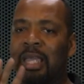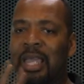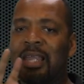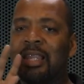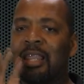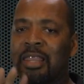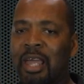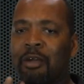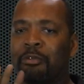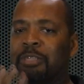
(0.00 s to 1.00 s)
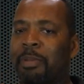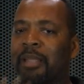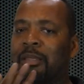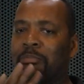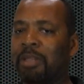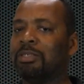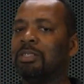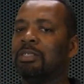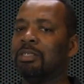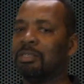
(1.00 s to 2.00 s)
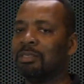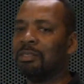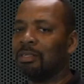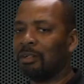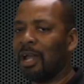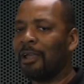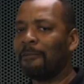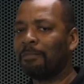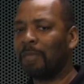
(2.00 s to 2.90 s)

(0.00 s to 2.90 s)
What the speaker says: in their respective businesses. All right?